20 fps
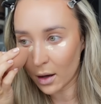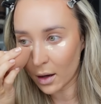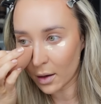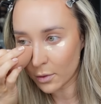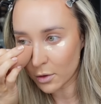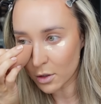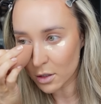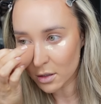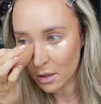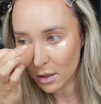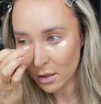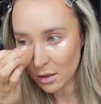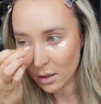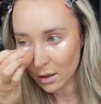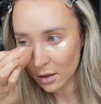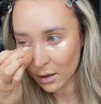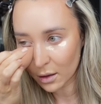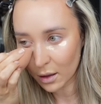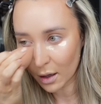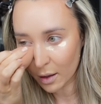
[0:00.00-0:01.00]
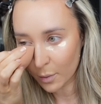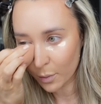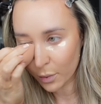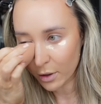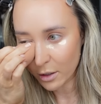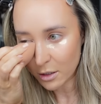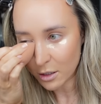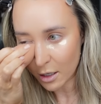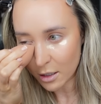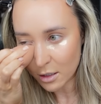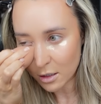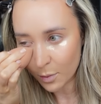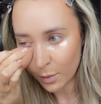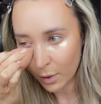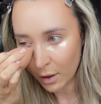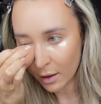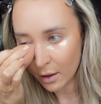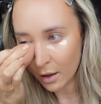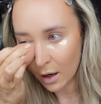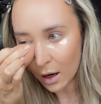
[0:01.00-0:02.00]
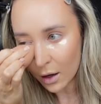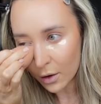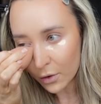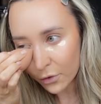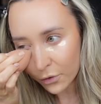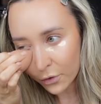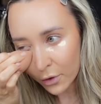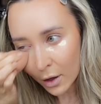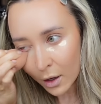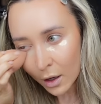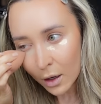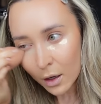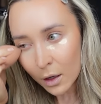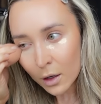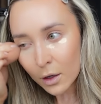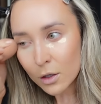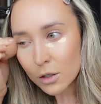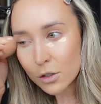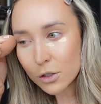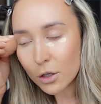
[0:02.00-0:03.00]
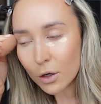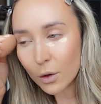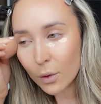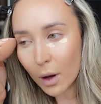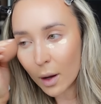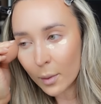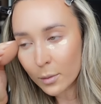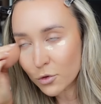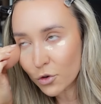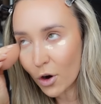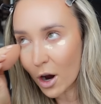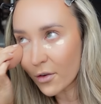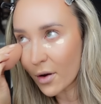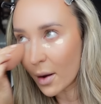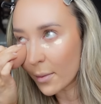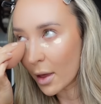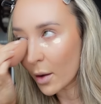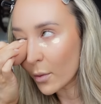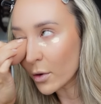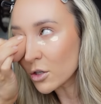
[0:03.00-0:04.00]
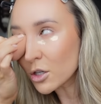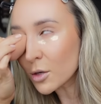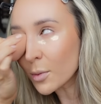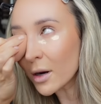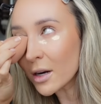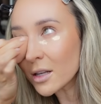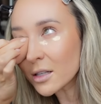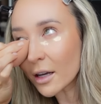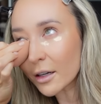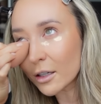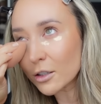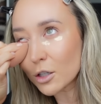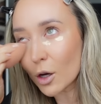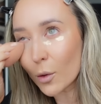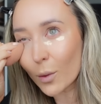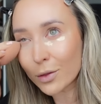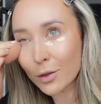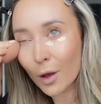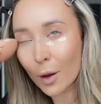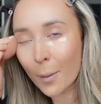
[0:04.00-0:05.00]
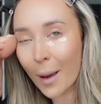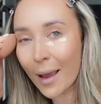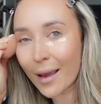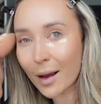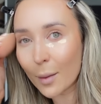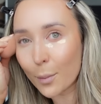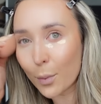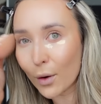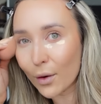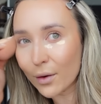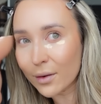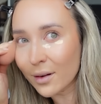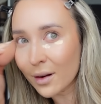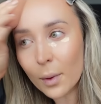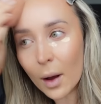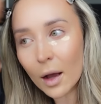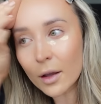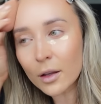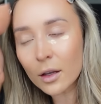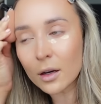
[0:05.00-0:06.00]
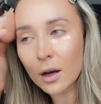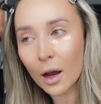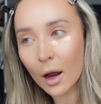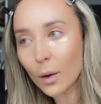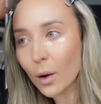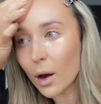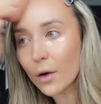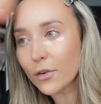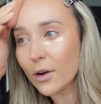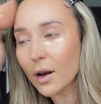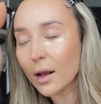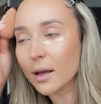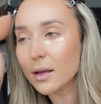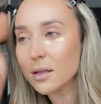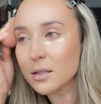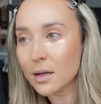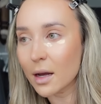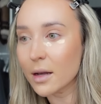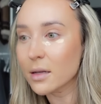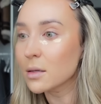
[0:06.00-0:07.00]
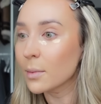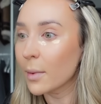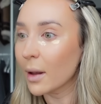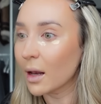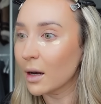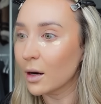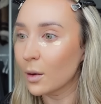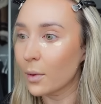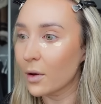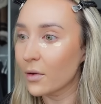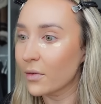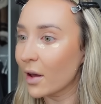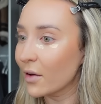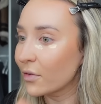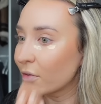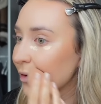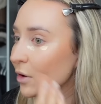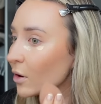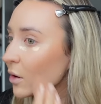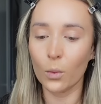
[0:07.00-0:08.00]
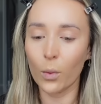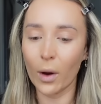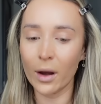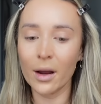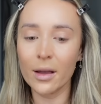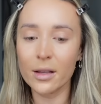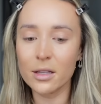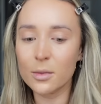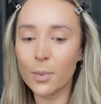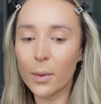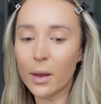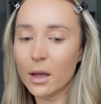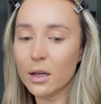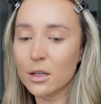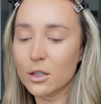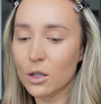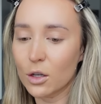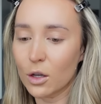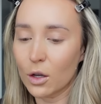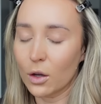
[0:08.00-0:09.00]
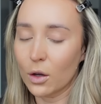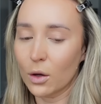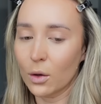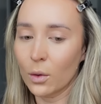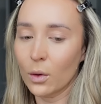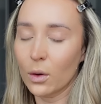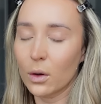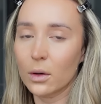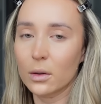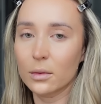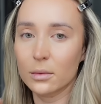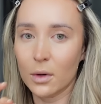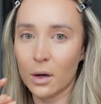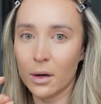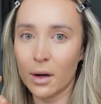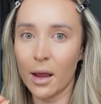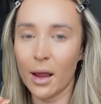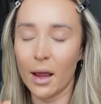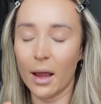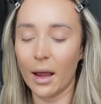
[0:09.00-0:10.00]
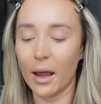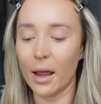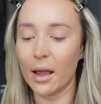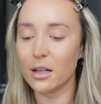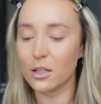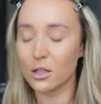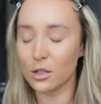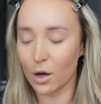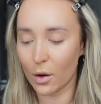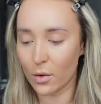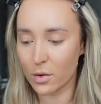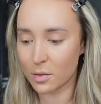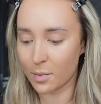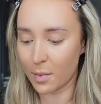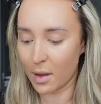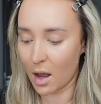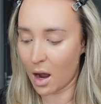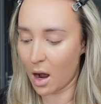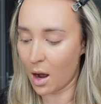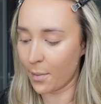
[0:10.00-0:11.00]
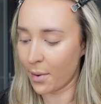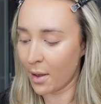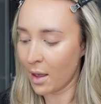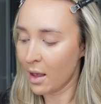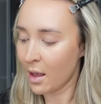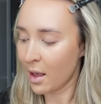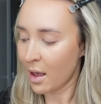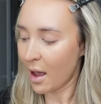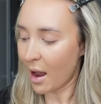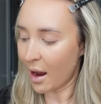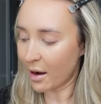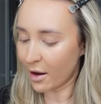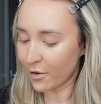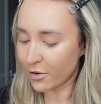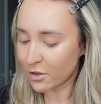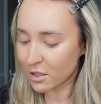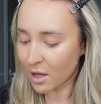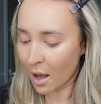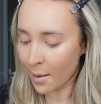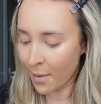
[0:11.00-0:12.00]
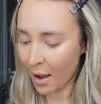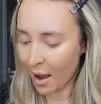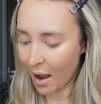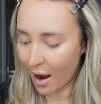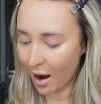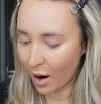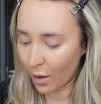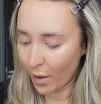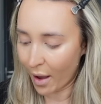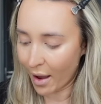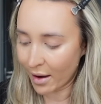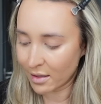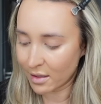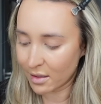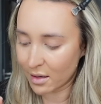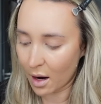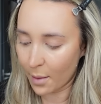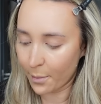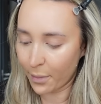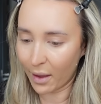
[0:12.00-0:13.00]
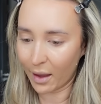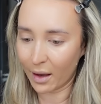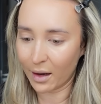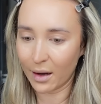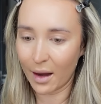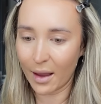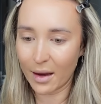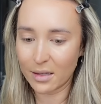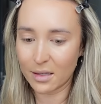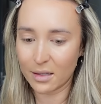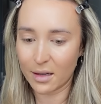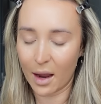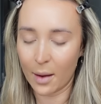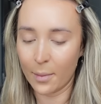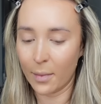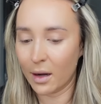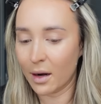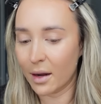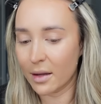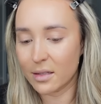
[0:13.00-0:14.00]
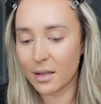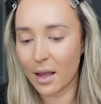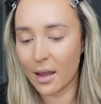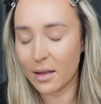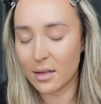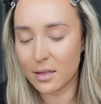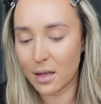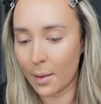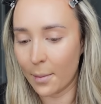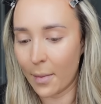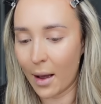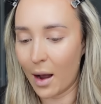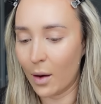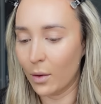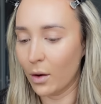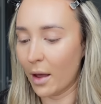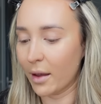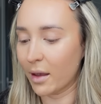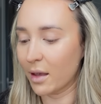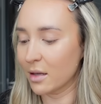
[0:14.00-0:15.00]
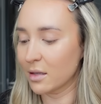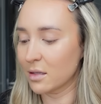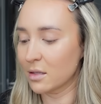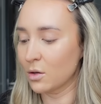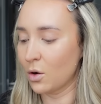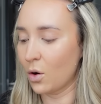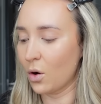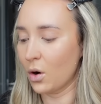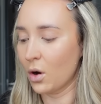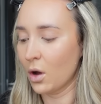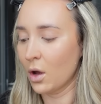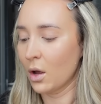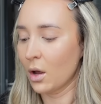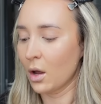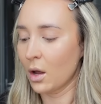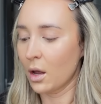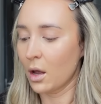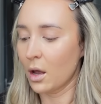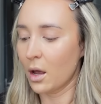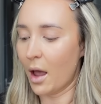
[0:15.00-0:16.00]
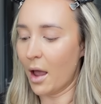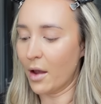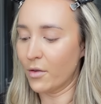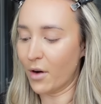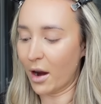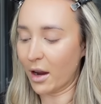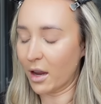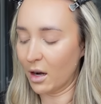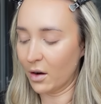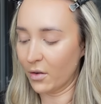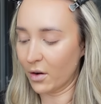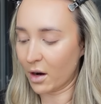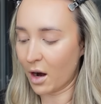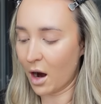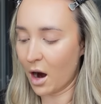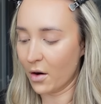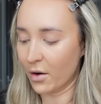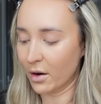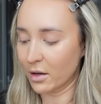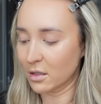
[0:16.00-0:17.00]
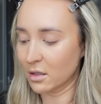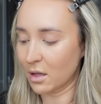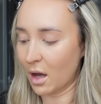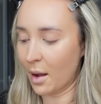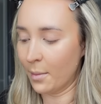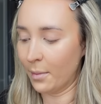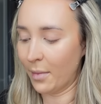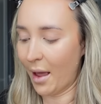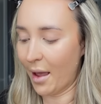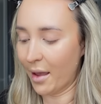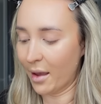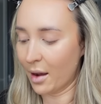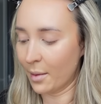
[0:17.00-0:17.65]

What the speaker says: I just need to look like presentable enough to drive out there, which to be honest I could do with no makeup on, but you know, I feel like it's nice to make a little bit of effort. When I speak to you on here, it slows me up, and I've somehow ended up being late today. I mean, I say somehow like it's not a regular occurrence that I'm late.